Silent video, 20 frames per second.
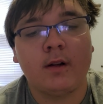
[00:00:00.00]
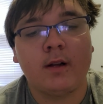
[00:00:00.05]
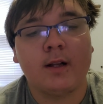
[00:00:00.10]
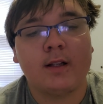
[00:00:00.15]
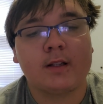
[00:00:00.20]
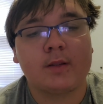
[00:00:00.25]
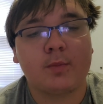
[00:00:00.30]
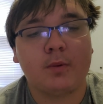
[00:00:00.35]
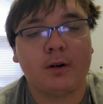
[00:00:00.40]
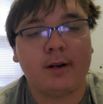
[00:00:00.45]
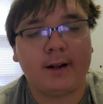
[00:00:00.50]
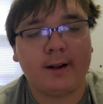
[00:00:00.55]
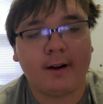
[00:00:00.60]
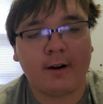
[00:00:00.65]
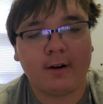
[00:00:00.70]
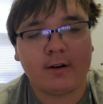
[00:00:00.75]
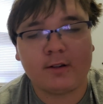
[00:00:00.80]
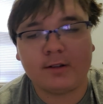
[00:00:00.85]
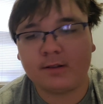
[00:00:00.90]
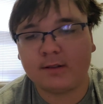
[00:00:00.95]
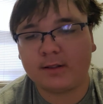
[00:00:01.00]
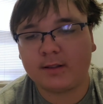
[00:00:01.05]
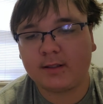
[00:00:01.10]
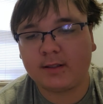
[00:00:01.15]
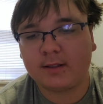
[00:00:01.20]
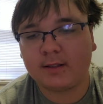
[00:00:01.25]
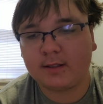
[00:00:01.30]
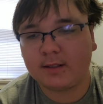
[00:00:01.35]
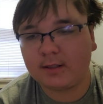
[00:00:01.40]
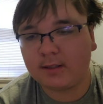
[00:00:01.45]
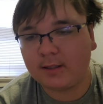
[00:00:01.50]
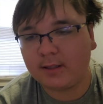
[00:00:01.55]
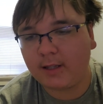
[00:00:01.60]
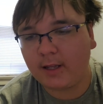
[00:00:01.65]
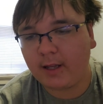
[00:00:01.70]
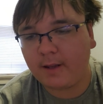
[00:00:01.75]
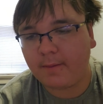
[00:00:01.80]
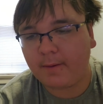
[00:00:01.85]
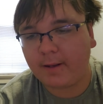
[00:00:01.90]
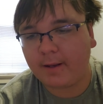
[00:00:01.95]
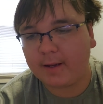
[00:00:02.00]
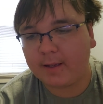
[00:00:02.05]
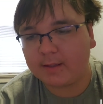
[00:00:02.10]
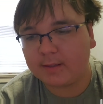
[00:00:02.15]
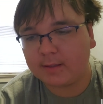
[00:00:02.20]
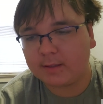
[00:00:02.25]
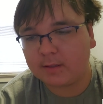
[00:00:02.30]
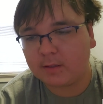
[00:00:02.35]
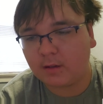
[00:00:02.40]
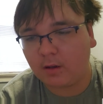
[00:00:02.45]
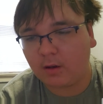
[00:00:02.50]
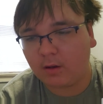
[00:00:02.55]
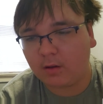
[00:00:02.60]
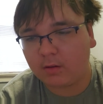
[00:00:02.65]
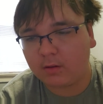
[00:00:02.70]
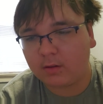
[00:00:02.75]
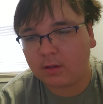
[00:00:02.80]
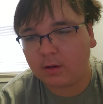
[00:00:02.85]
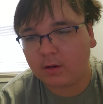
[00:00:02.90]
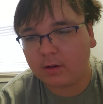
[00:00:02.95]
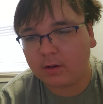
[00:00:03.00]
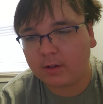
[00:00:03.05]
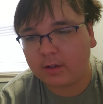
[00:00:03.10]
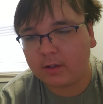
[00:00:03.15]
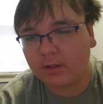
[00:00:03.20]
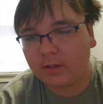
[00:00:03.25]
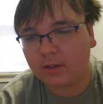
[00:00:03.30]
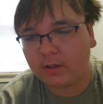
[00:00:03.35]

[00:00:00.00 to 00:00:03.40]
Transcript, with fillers: It's pretty hard to see because it's all dark.